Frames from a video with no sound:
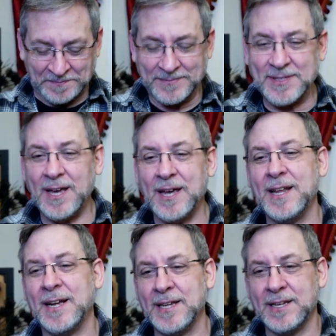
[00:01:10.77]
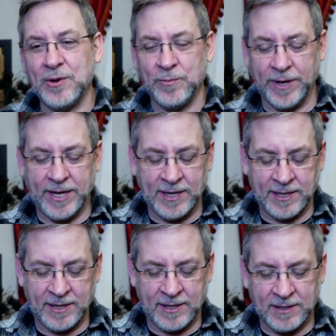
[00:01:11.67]
Yay, and I get to go reading
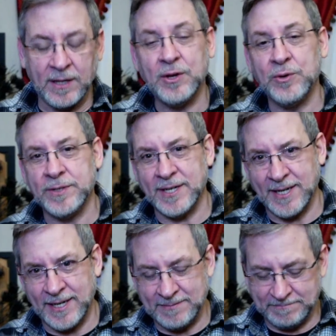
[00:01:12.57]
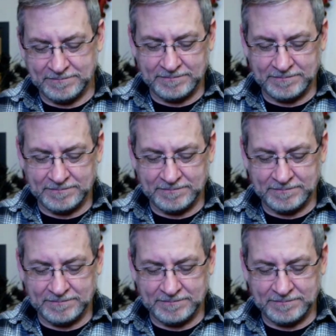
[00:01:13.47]
at Laloon tonight.